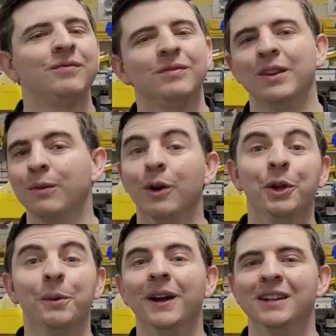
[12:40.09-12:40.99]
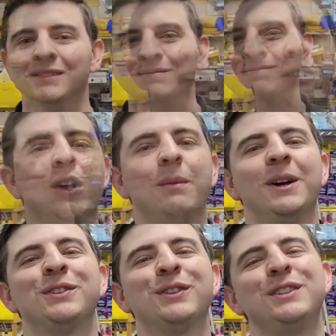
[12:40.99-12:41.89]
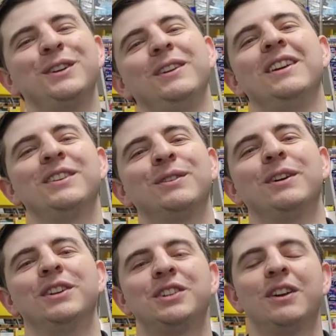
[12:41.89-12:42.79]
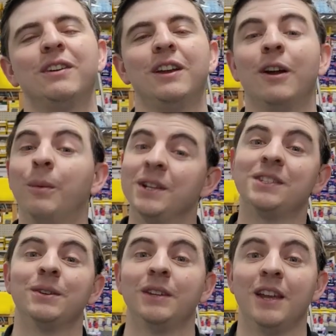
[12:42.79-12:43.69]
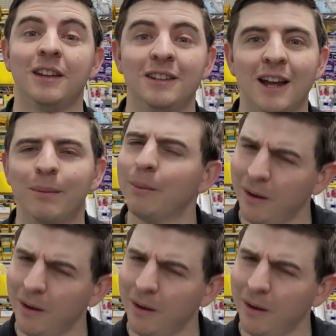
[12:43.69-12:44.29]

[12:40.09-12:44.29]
they roll away. Thank you very much for tuning into our show here at What's New at Yankee Dabbler,